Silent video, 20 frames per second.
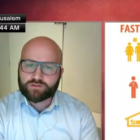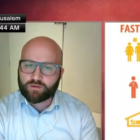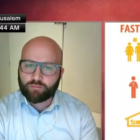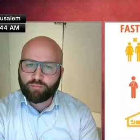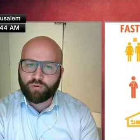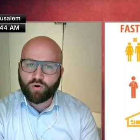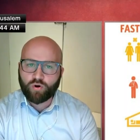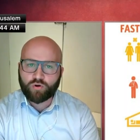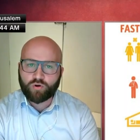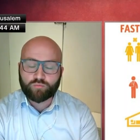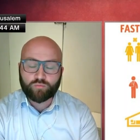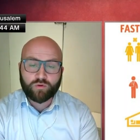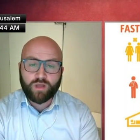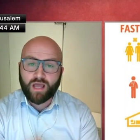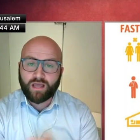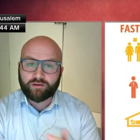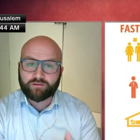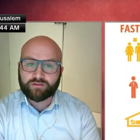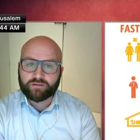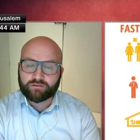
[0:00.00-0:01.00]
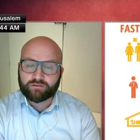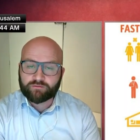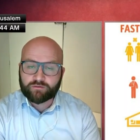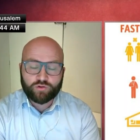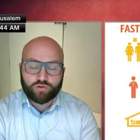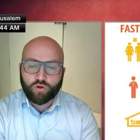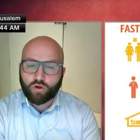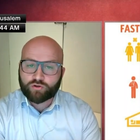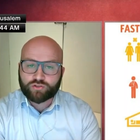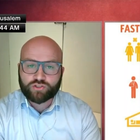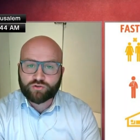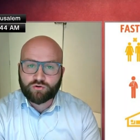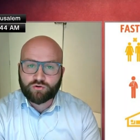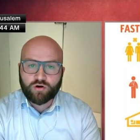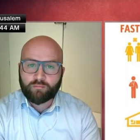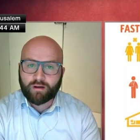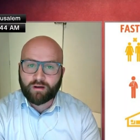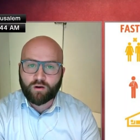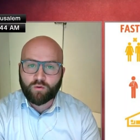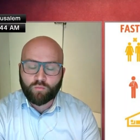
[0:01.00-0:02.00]
support, and not
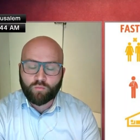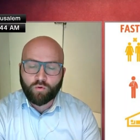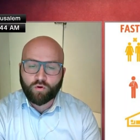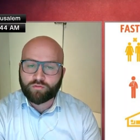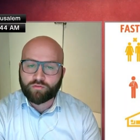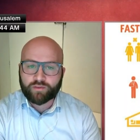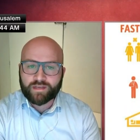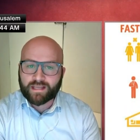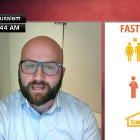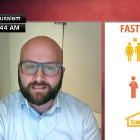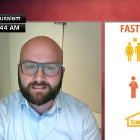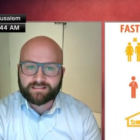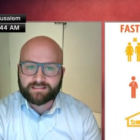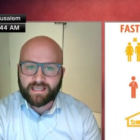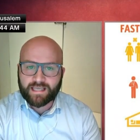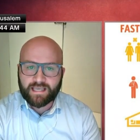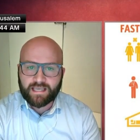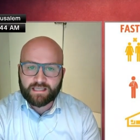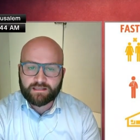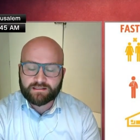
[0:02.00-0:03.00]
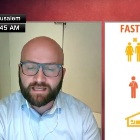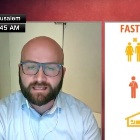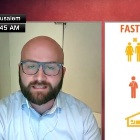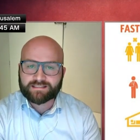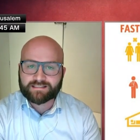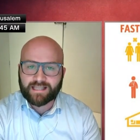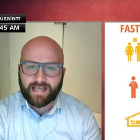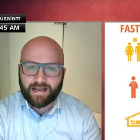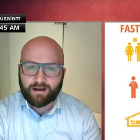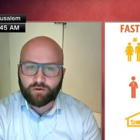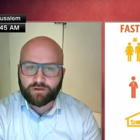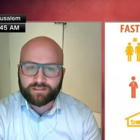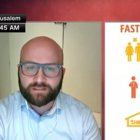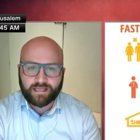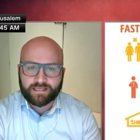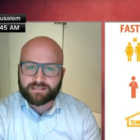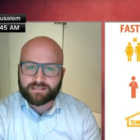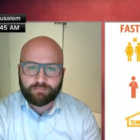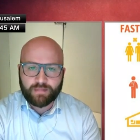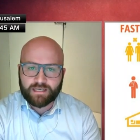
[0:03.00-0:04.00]
sure about what the next day, next hour,
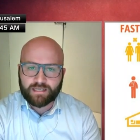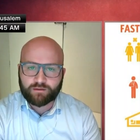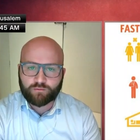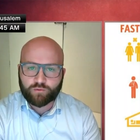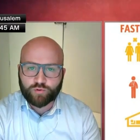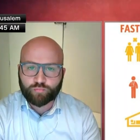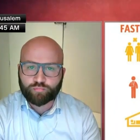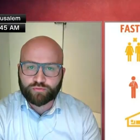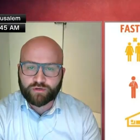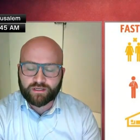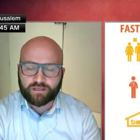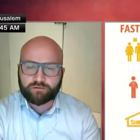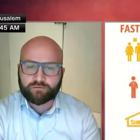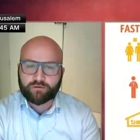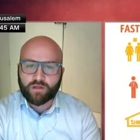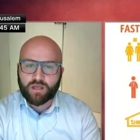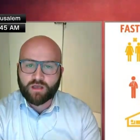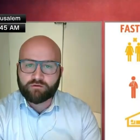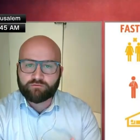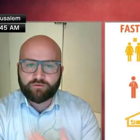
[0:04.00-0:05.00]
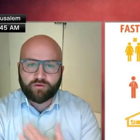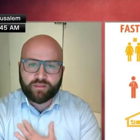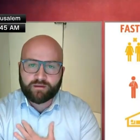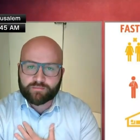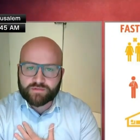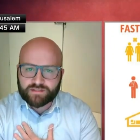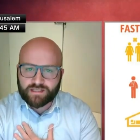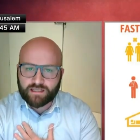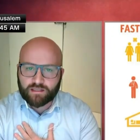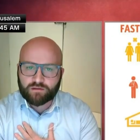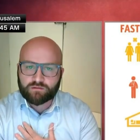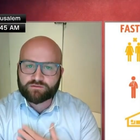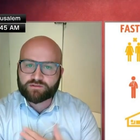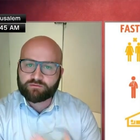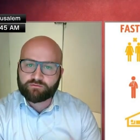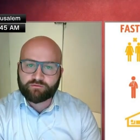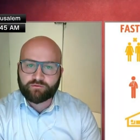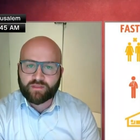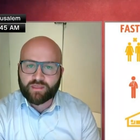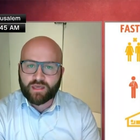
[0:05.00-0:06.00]
next minute will bring for themselves
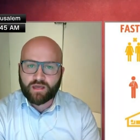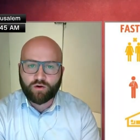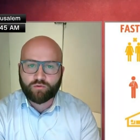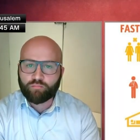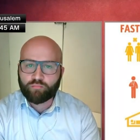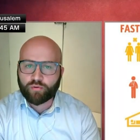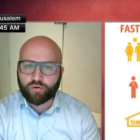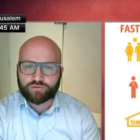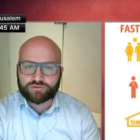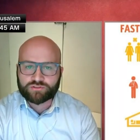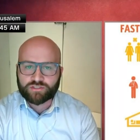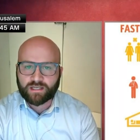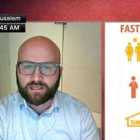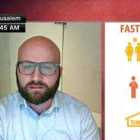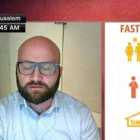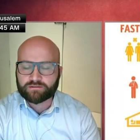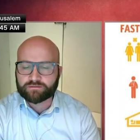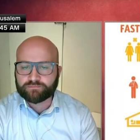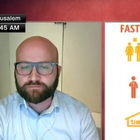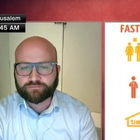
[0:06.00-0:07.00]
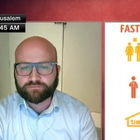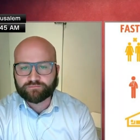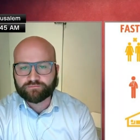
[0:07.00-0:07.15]
and for their unborn child.